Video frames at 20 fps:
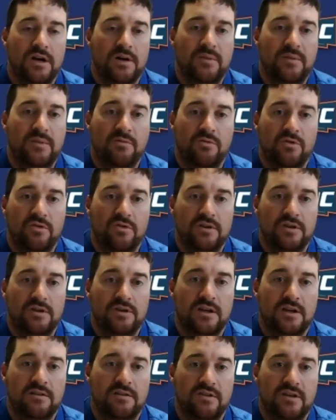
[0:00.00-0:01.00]
and really
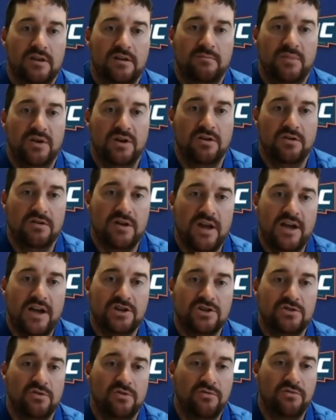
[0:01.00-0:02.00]
kind of get a bigger
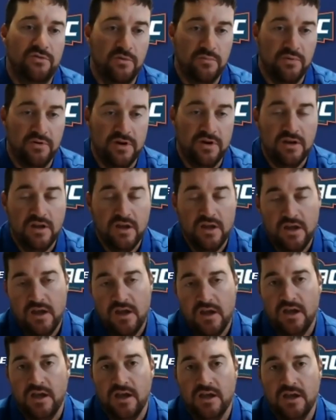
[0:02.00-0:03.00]
national footprint.
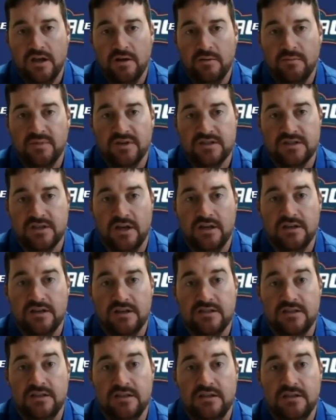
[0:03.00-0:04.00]
And I'm excited
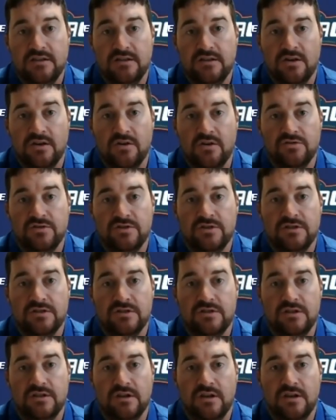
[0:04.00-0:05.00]
to see the
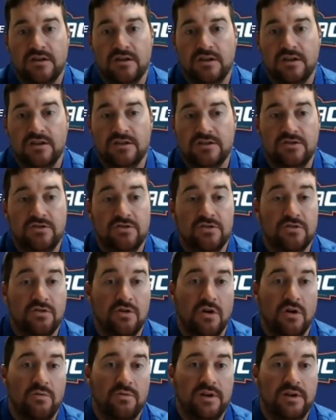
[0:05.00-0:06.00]
coaches continue to
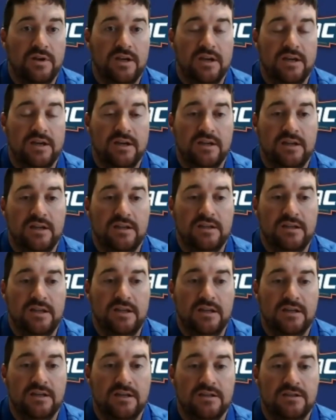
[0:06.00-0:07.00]
grow
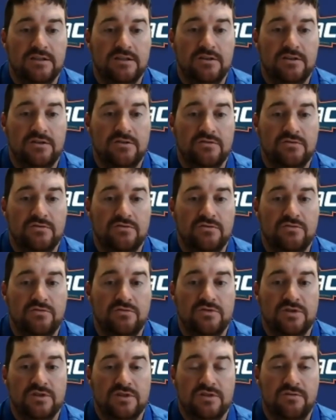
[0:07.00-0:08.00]
and continue
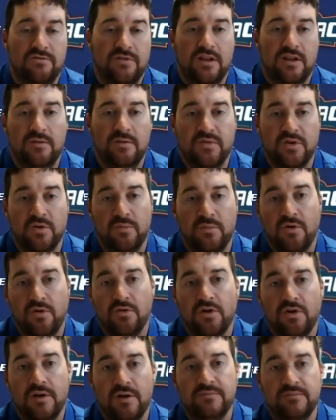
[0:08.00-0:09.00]
to just develop their
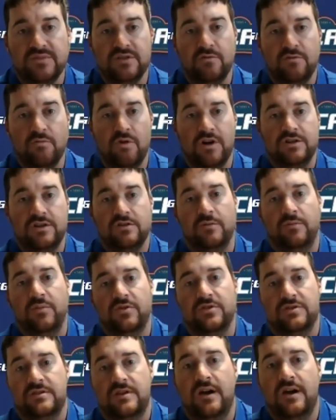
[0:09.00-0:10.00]
programs and watch the
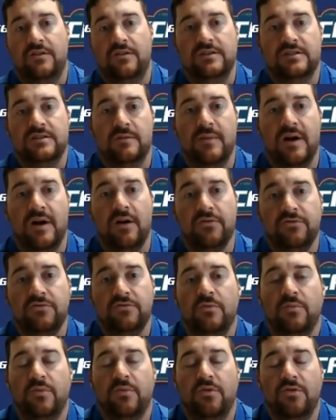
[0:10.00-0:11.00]
personalities come out
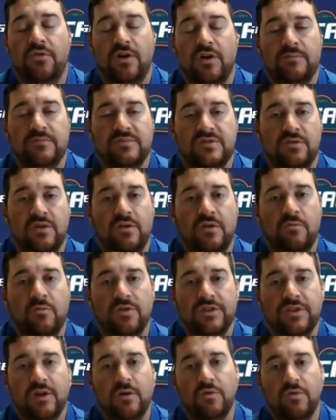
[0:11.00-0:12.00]
through their programs and
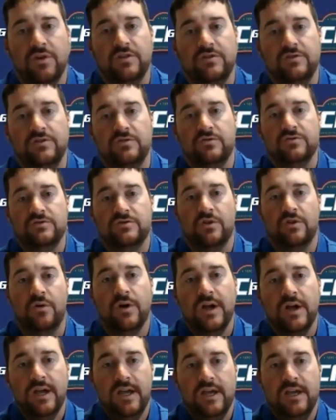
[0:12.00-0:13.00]
what they want to do.
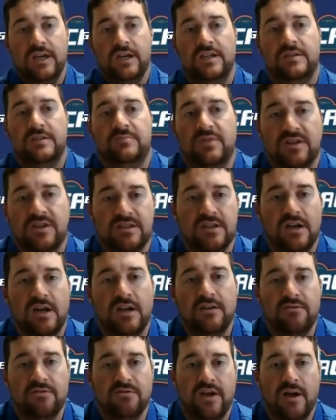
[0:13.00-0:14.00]
So it's been
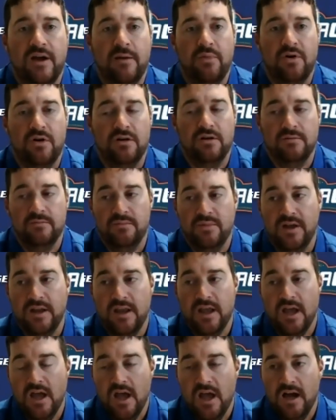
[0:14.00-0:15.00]
exciting for that part.
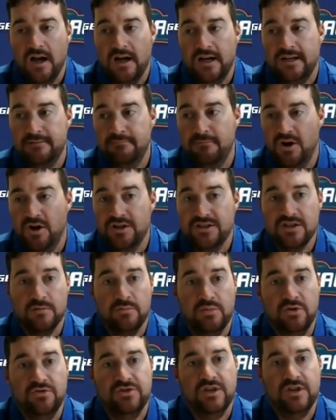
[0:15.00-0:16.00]
But on to
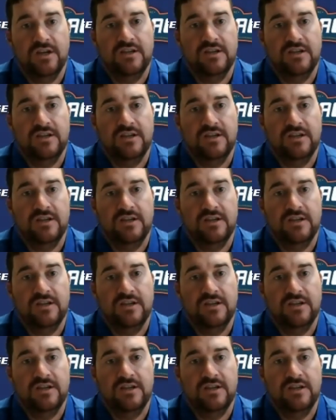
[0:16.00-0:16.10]
the Blue